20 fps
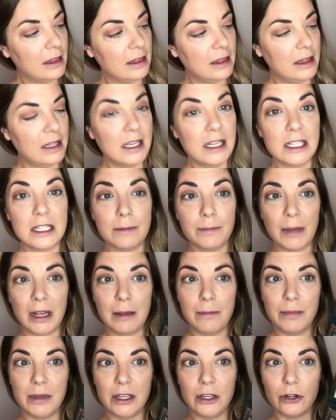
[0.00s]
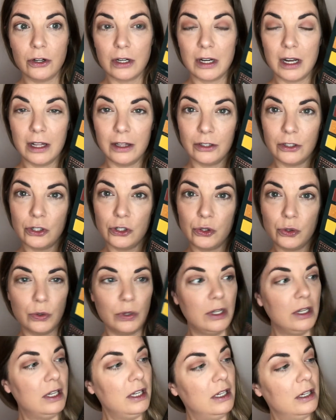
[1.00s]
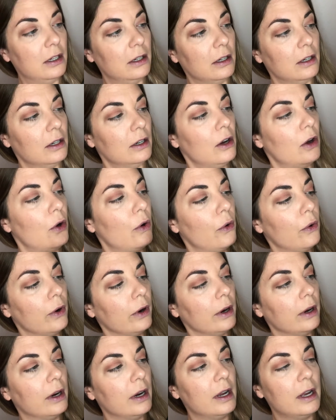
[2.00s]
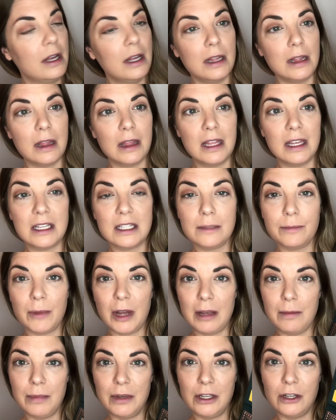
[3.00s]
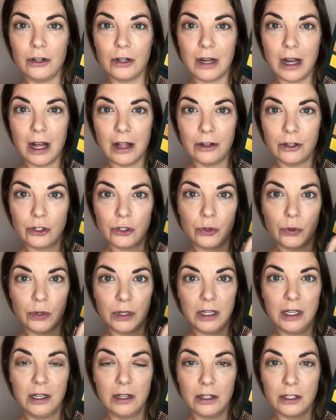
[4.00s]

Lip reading: this might be your color story here, or this might be your color story here.